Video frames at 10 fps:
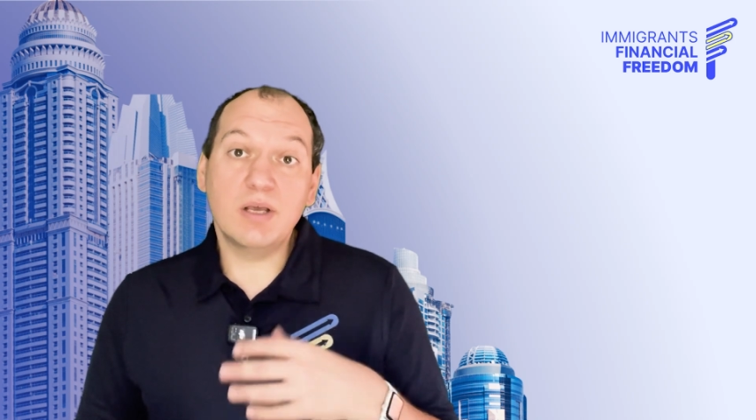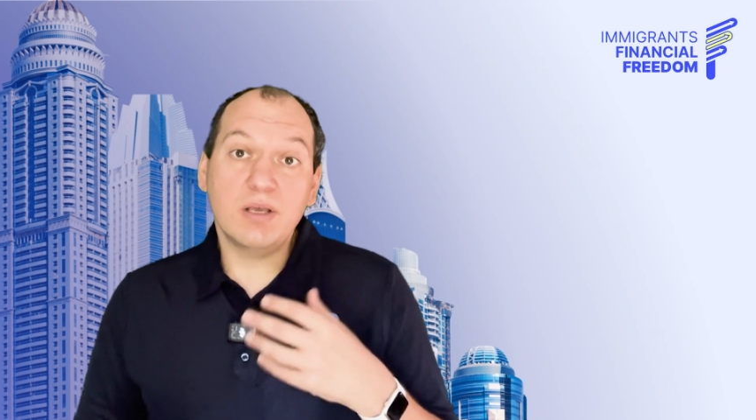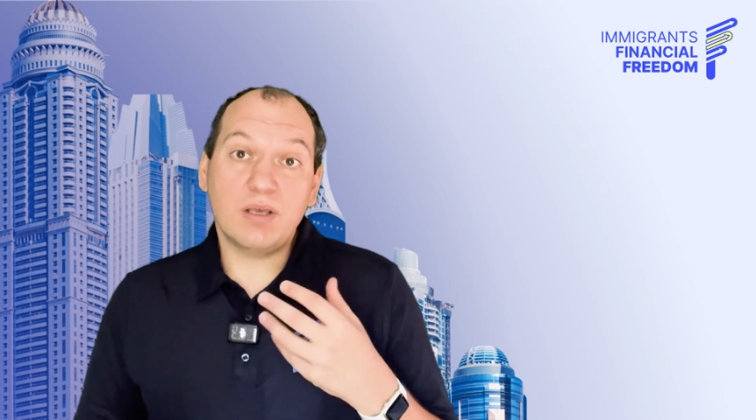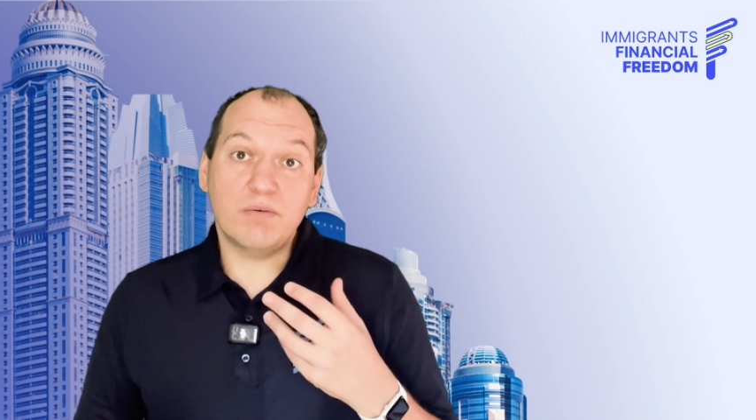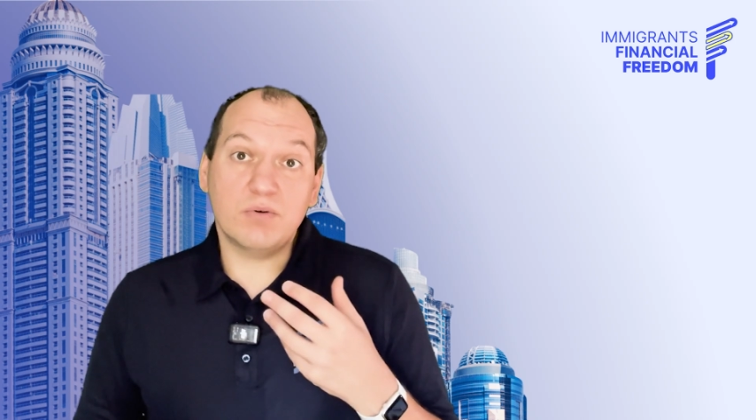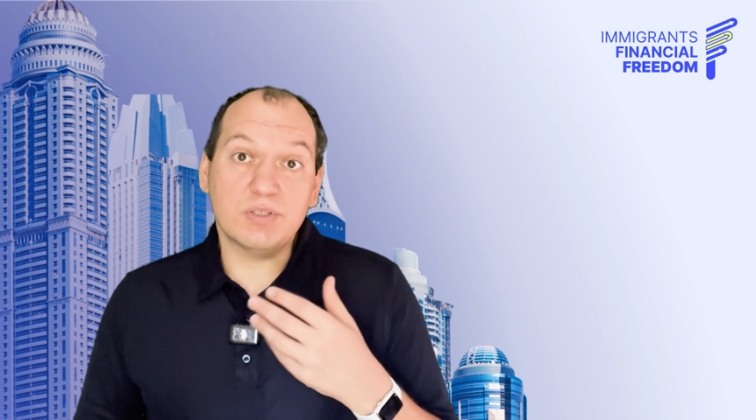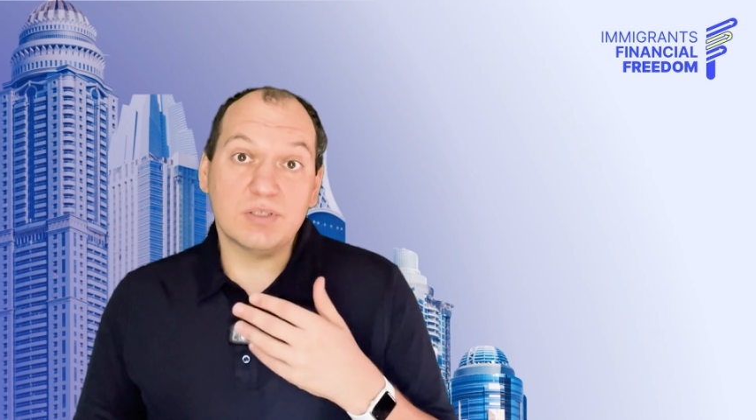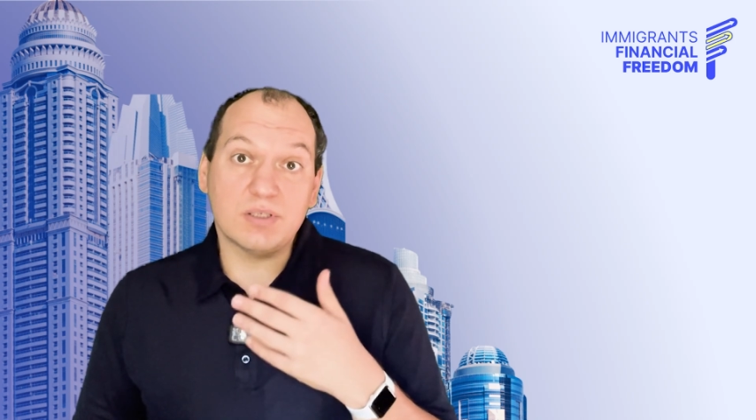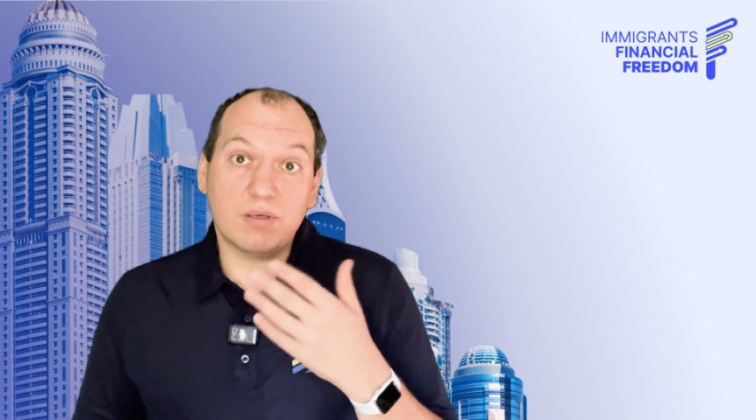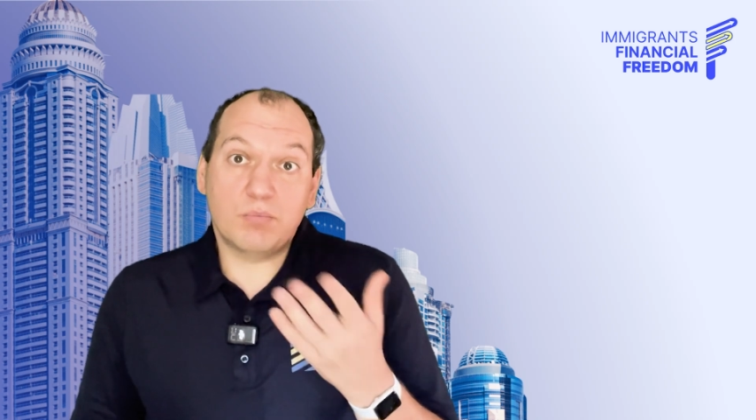he
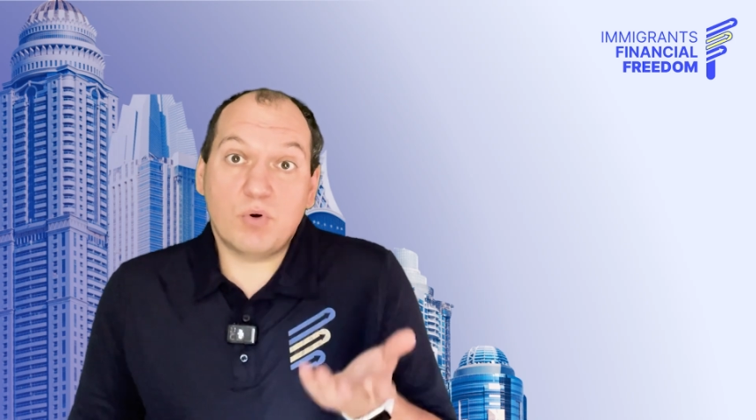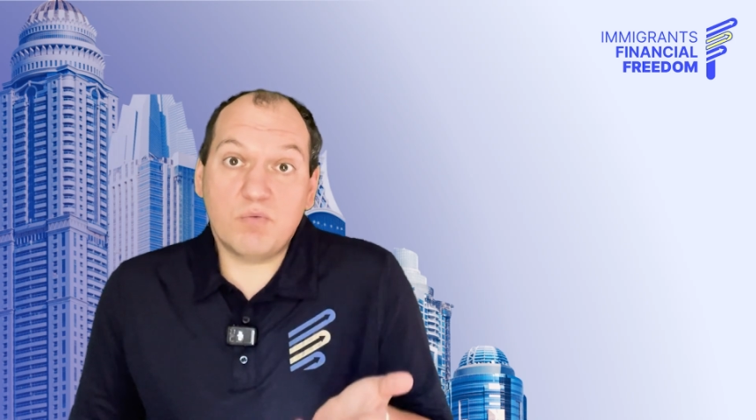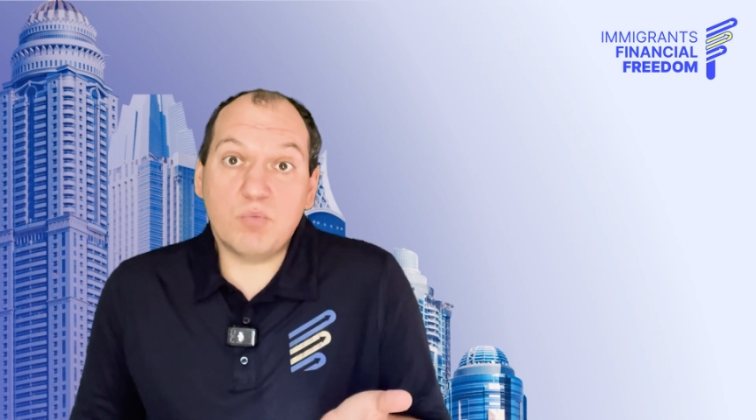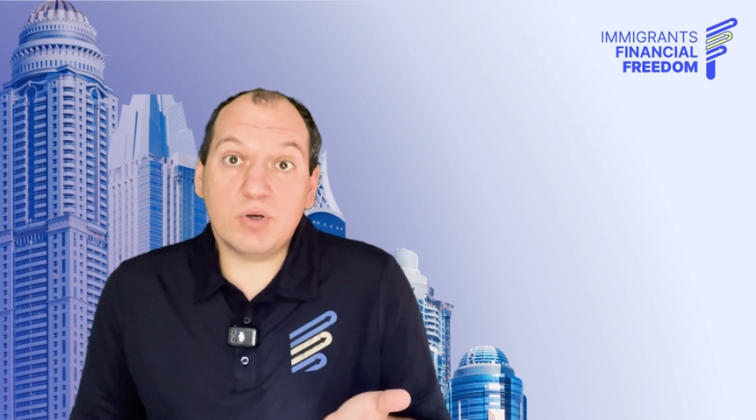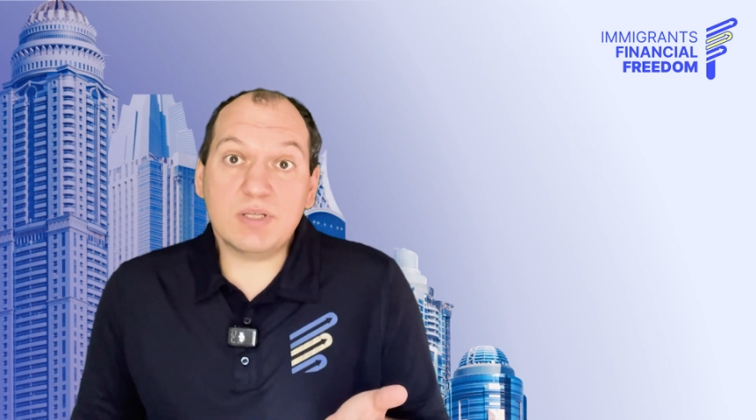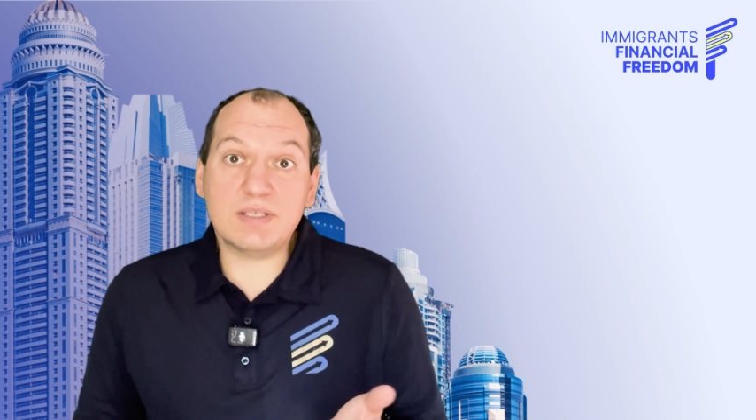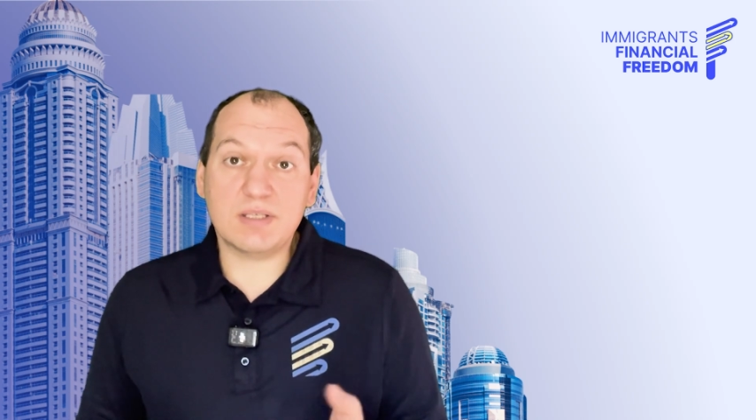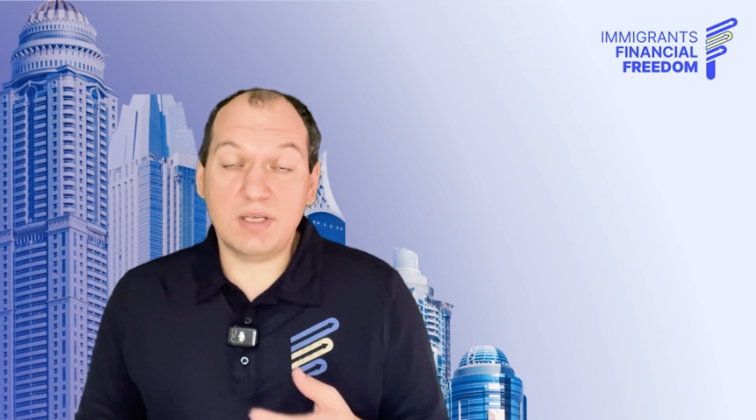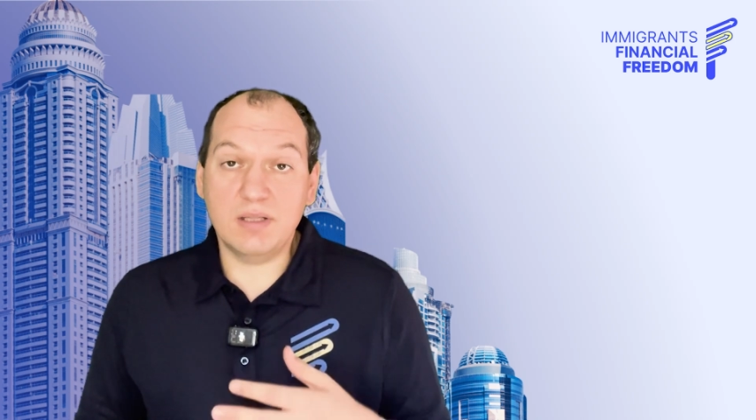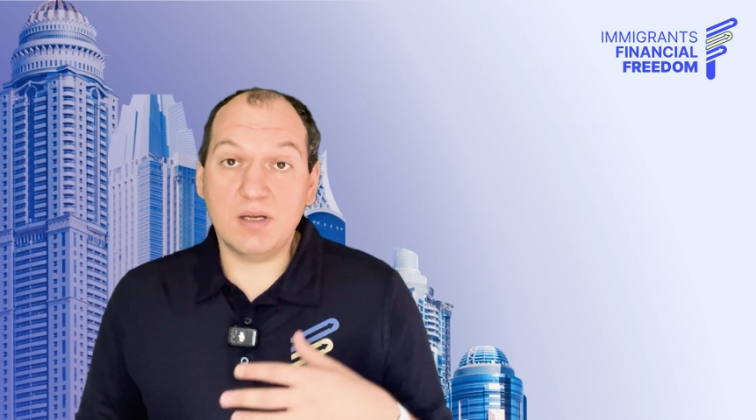was of modest
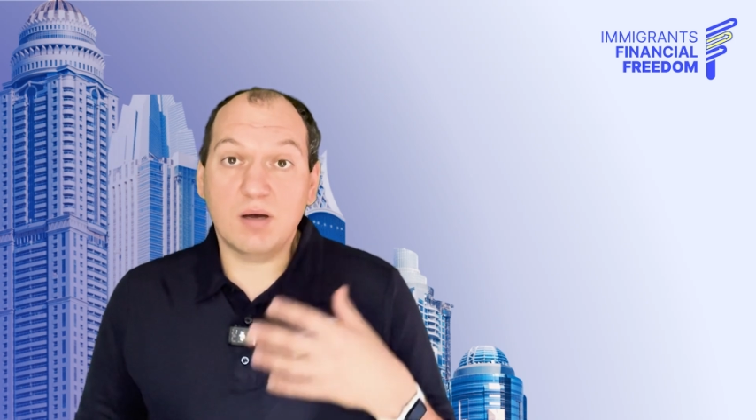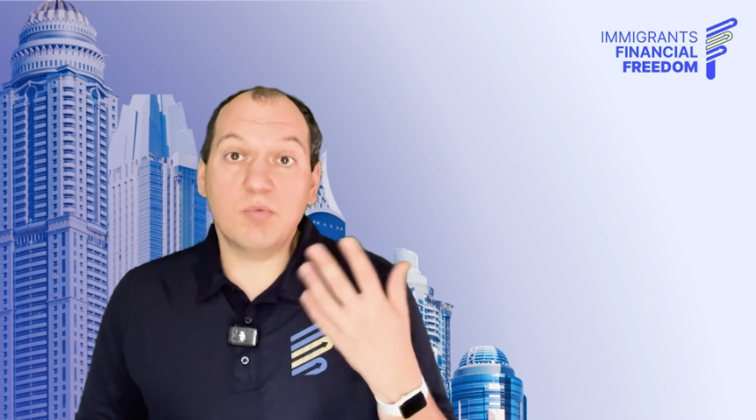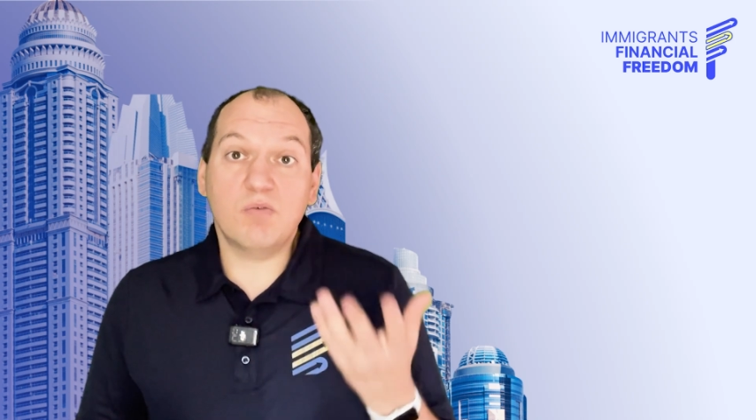income,